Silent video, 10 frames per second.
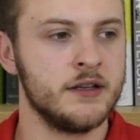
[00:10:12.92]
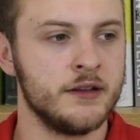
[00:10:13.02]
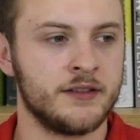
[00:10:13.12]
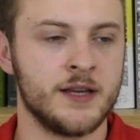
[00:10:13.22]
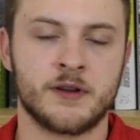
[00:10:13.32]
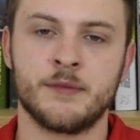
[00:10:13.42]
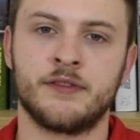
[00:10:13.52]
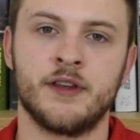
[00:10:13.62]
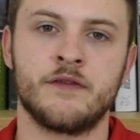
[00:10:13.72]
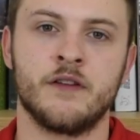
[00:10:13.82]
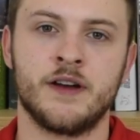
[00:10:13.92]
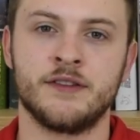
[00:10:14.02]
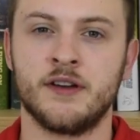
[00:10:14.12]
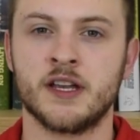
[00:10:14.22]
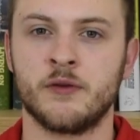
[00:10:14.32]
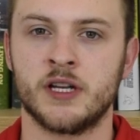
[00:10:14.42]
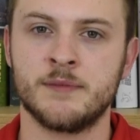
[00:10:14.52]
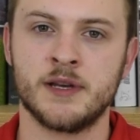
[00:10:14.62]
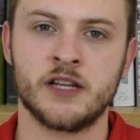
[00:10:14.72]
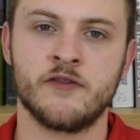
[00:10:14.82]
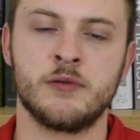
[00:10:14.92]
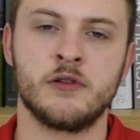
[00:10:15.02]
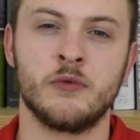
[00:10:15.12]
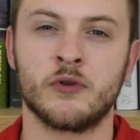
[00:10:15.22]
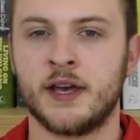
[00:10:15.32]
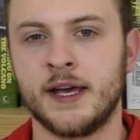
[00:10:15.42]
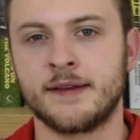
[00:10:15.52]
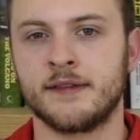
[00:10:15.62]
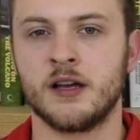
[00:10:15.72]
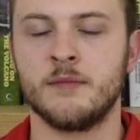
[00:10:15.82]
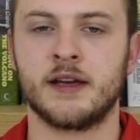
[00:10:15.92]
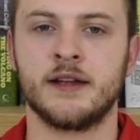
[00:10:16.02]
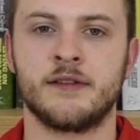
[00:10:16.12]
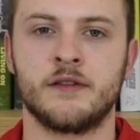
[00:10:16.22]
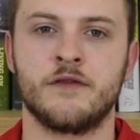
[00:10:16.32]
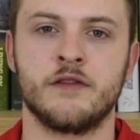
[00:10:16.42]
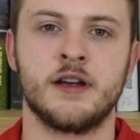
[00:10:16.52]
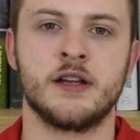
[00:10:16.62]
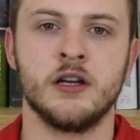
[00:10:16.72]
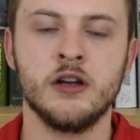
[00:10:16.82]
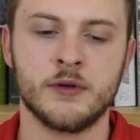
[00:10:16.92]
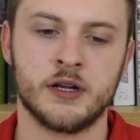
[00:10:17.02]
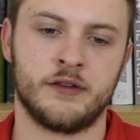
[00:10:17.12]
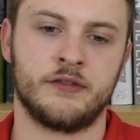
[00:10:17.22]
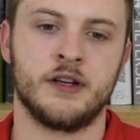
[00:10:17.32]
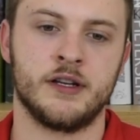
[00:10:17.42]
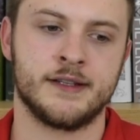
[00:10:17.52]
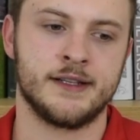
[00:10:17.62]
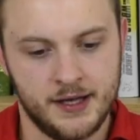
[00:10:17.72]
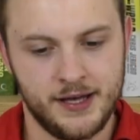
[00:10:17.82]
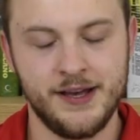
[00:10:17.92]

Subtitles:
Same can be said for Van Dijk. Will he be a Liverpool? Will Keita come back into the fray? Who are we going to sign?